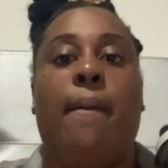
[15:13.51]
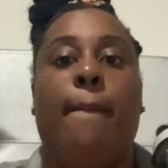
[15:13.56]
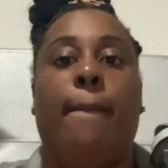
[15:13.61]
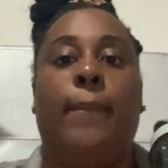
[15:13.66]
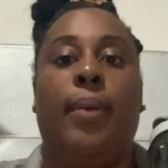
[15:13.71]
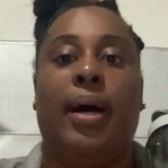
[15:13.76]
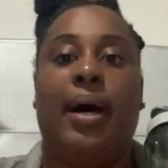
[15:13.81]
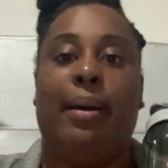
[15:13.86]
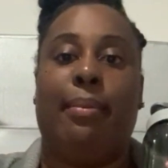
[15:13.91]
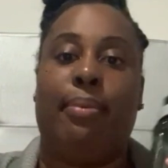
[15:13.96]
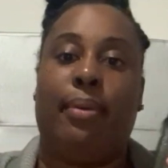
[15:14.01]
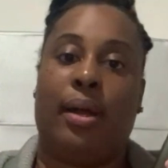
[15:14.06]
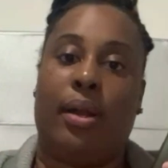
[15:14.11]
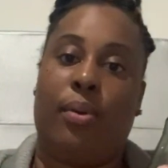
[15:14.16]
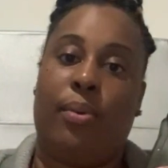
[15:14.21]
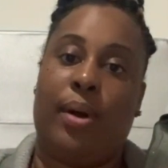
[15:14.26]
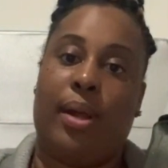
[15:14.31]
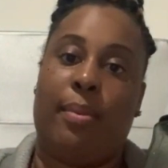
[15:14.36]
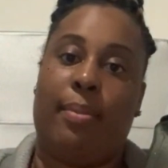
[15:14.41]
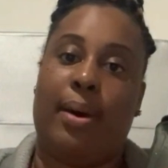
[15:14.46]
But I brought a
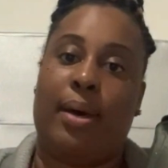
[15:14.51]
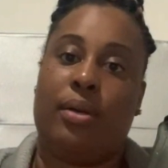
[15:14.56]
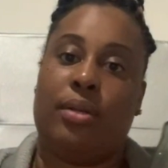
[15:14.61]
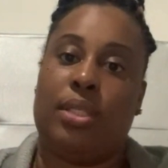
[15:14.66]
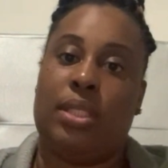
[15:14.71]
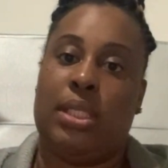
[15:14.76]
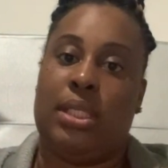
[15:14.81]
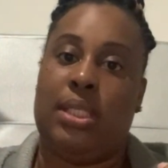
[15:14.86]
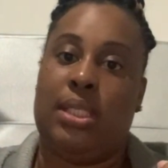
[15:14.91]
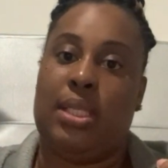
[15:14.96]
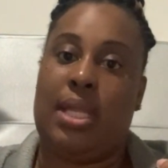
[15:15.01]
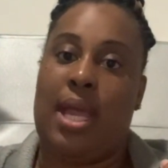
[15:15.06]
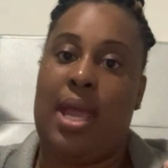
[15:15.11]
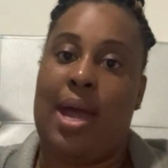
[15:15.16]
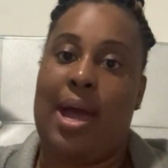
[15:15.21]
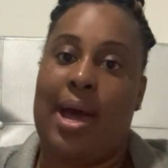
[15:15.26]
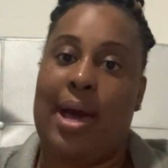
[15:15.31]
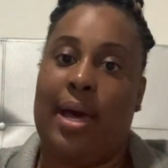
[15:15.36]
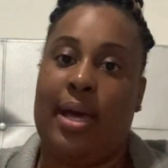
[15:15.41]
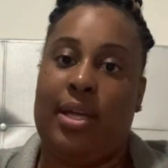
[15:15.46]
water bottle to stay
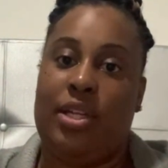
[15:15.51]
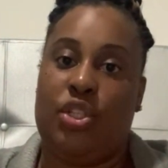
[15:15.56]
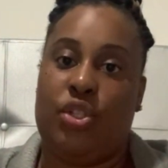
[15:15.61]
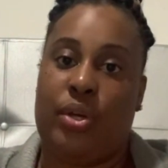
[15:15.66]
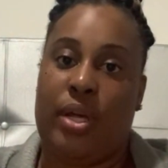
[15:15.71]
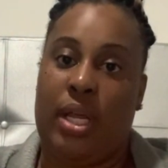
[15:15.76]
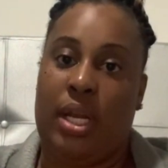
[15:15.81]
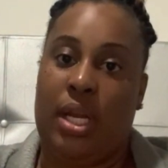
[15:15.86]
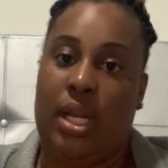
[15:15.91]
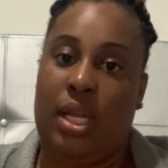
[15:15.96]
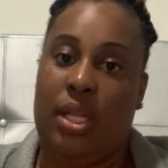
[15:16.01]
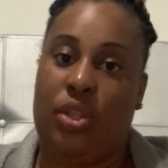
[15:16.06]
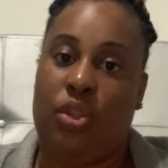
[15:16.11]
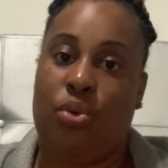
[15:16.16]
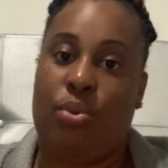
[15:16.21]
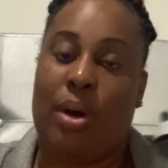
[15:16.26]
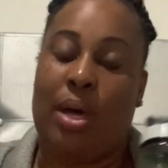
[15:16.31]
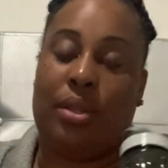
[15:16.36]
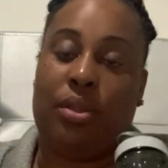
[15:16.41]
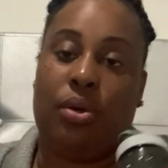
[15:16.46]
hydrated
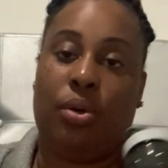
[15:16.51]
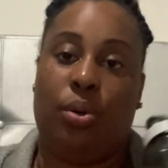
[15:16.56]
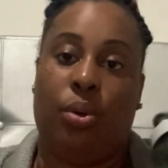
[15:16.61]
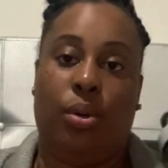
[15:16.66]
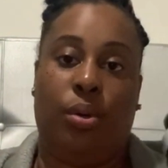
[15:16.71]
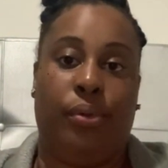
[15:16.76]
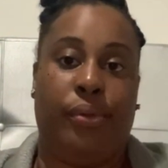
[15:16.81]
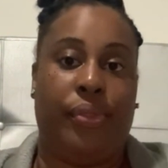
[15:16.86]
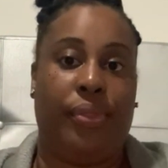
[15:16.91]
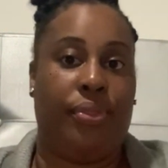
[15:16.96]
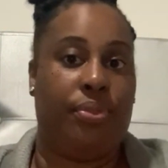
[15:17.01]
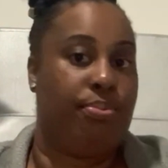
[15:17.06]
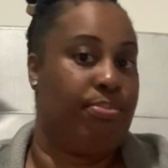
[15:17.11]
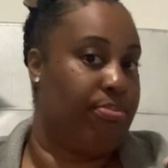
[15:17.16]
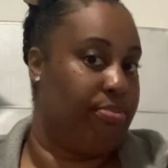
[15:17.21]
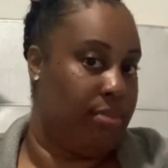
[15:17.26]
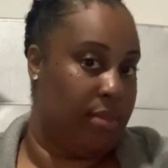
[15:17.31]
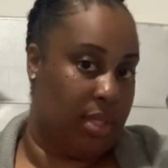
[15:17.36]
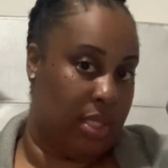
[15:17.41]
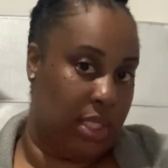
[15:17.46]
throughout the whole
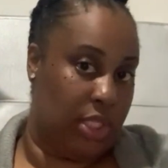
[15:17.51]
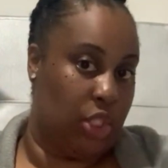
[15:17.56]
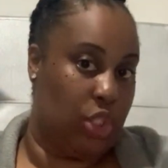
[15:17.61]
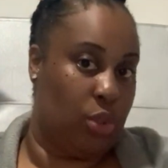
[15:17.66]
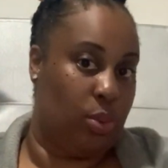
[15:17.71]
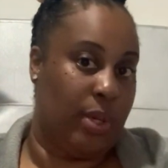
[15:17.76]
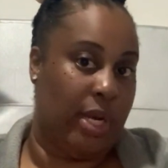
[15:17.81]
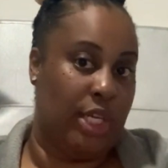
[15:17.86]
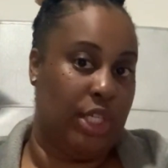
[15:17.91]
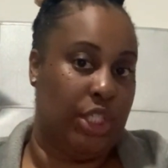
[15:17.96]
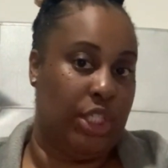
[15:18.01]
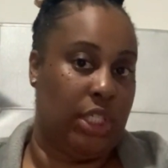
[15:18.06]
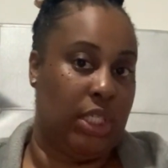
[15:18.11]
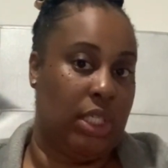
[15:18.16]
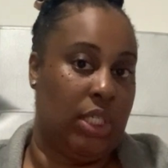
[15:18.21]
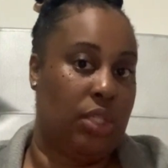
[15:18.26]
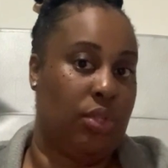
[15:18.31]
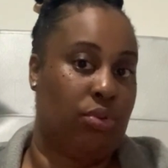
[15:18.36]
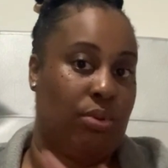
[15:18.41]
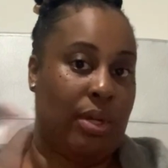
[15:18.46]

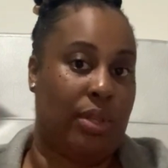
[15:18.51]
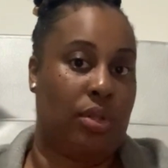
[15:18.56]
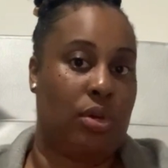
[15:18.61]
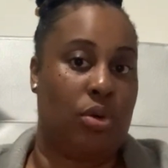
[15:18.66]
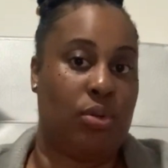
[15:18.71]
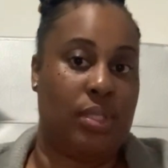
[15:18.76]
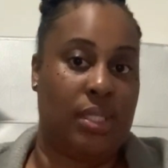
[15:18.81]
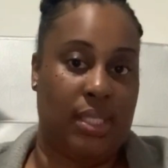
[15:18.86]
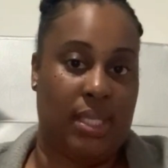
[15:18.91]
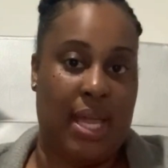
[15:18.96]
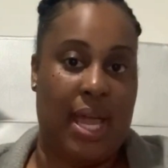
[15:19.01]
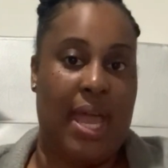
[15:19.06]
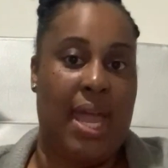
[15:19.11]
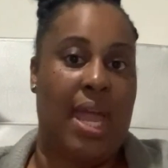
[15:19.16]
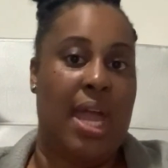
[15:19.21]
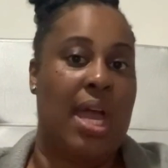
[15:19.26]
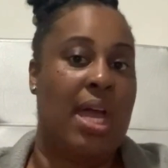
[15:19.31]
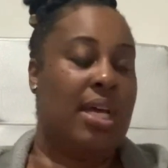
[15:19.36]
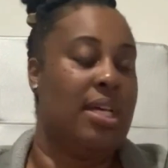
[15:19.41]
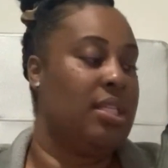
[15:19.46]
situation, throughout the whole
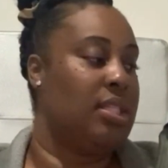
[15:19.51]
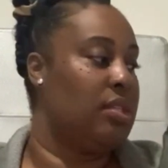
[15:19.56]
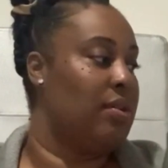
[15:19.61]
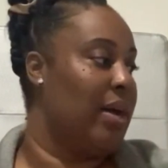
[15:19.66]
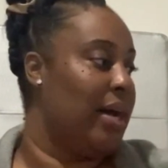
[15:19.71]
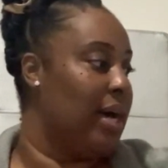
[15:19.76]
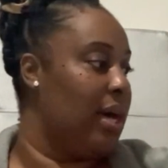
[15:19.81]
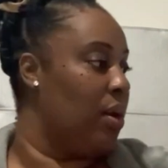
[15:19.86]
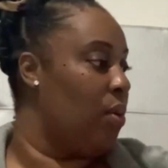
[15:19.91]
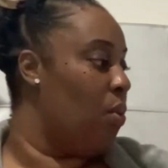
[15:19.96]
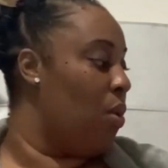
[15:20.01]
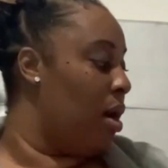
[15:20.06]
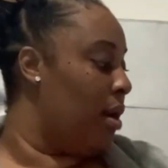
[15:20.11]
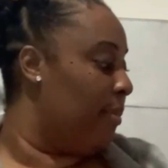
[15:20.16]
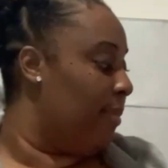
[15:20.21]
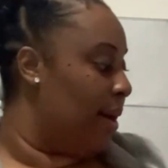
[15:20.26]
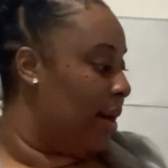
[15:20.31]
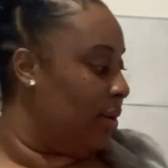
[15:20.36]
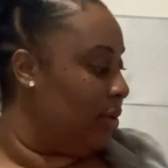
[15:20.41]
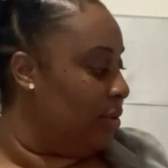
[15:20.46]
stay. So I got a water
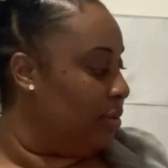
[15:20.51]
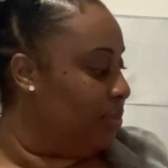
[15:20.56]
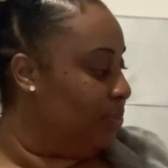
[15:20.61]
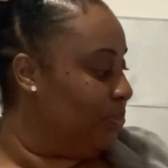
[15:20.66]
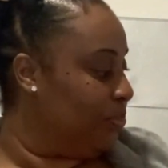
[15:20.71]
bottle.